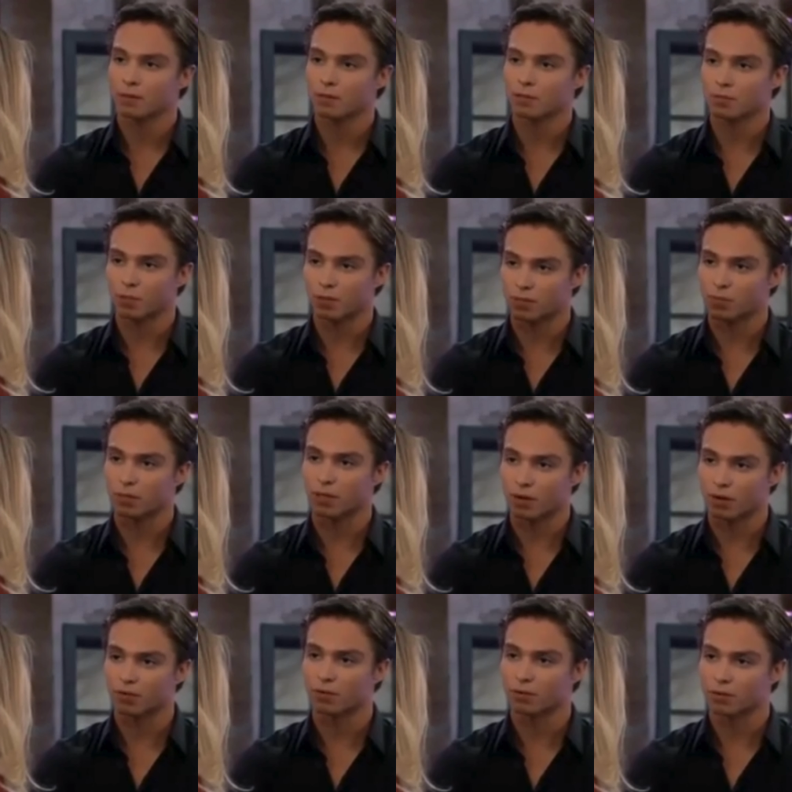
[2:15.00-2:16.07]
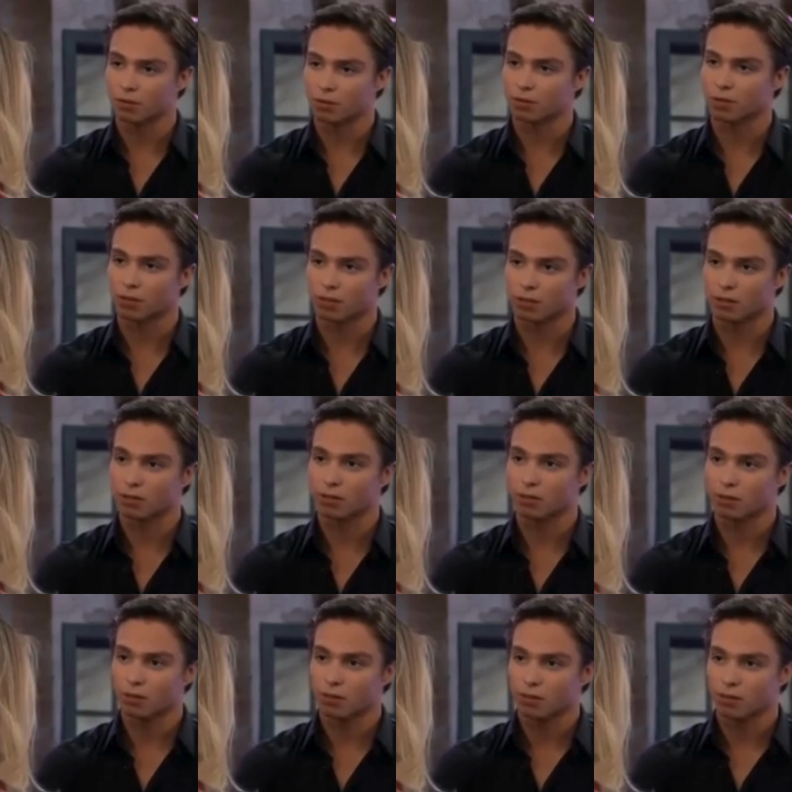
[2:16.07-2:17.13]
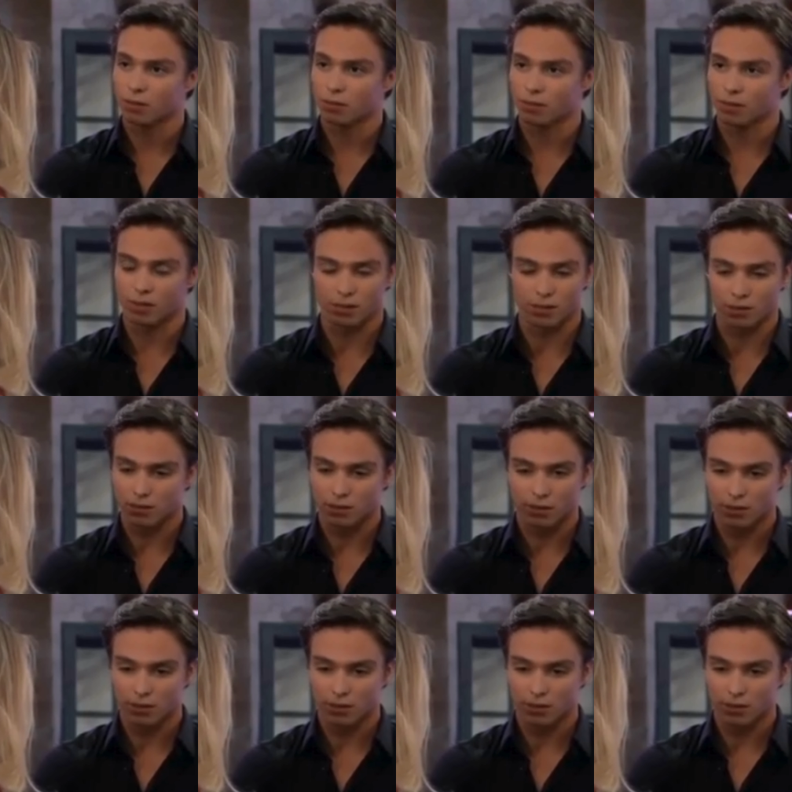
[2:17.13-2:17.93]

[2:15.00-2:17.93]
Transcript: Just please be careful, okay? Because